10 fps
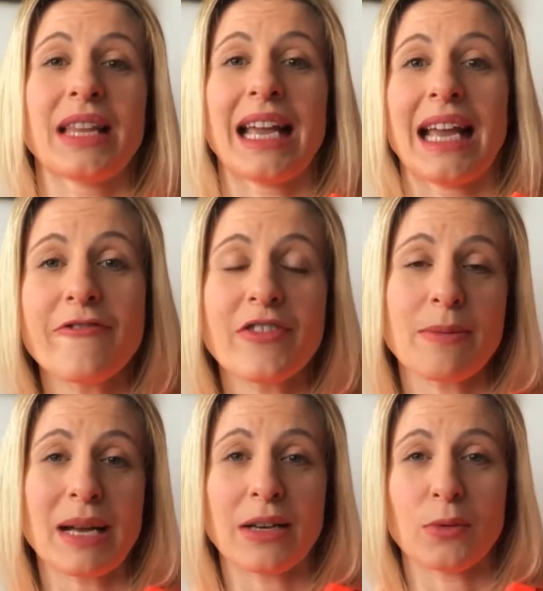
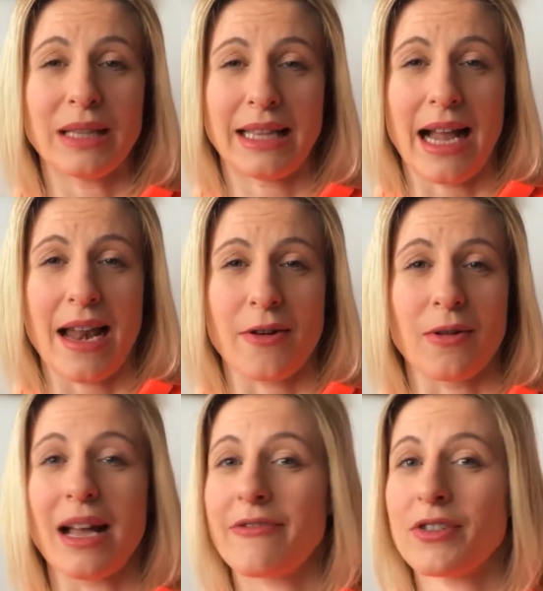Everybody will tell you,
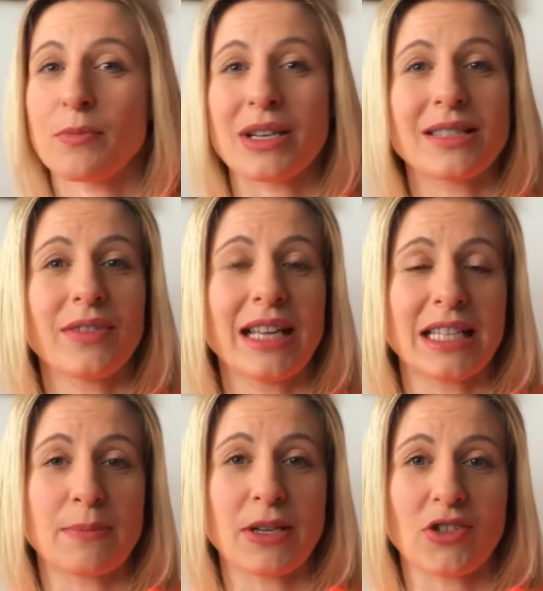every breastfeeding
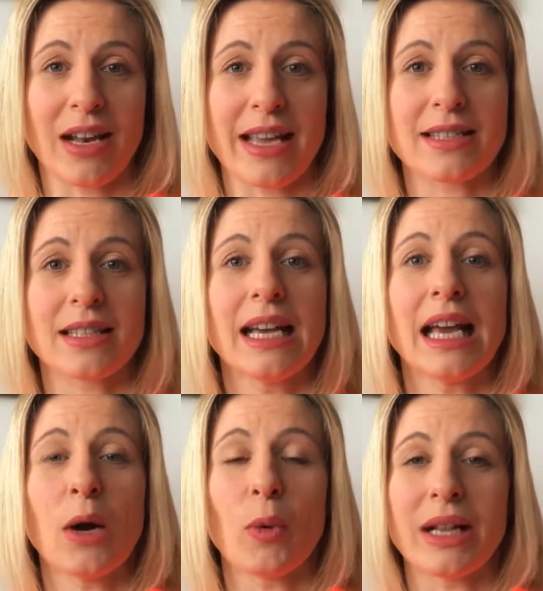specialist
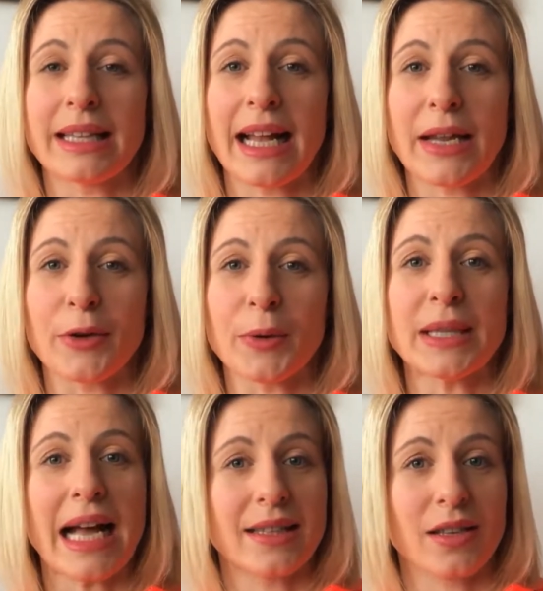will tell you
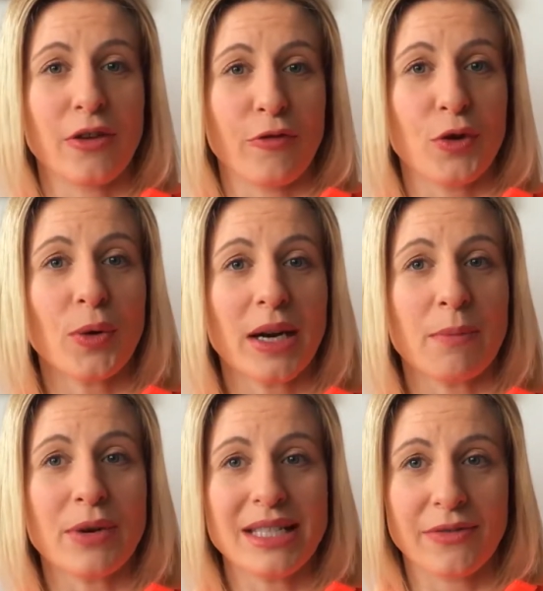that if you are
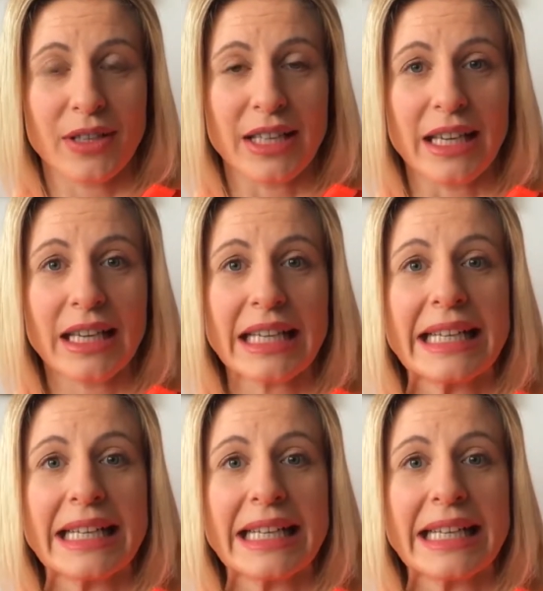breastfeeding,